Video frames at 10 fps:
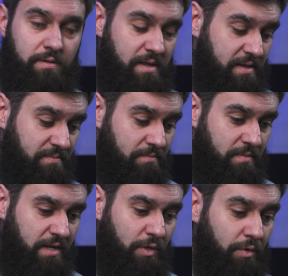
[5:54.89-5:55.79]
and
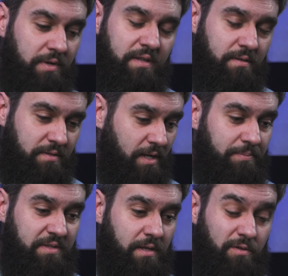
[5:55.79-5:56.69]
including
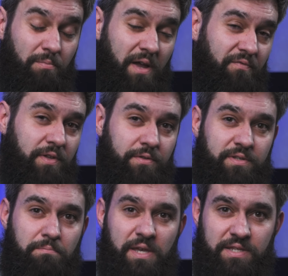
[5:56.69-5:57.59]
something that you might feel
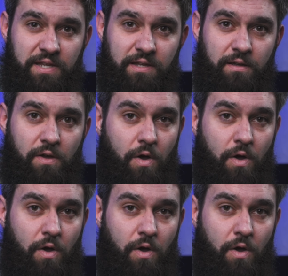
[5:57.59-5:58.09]
is missing